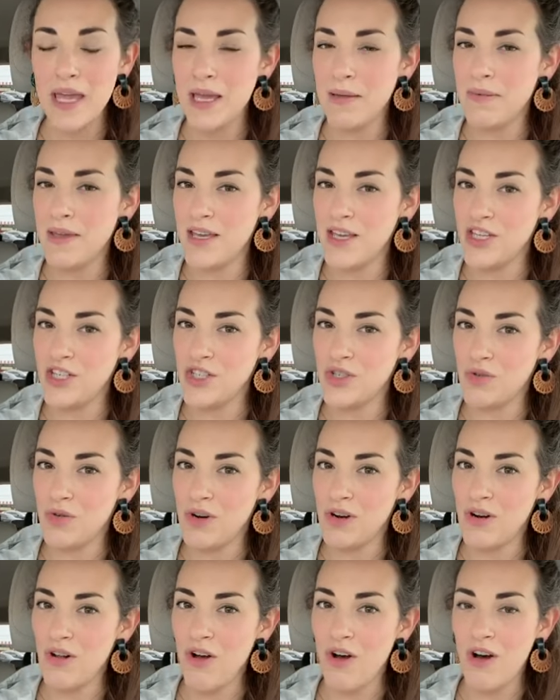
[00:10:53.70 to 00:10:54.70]
maybe a
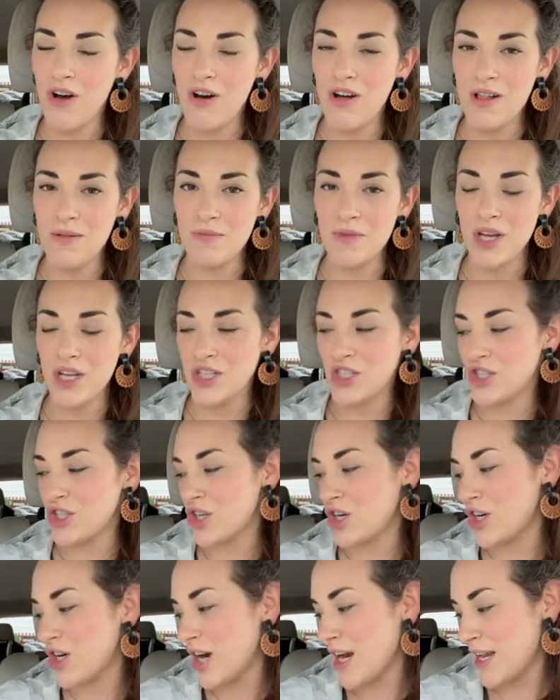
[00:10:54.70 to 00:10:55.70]
short haul. I'm not
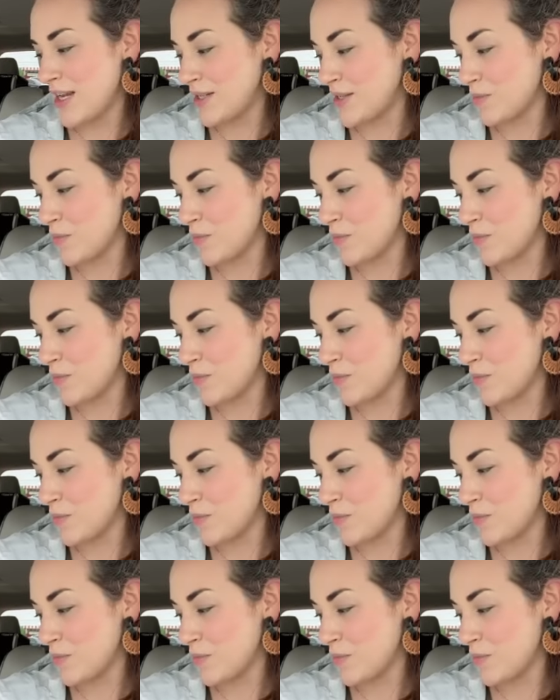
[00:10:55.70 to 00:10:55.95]
sure.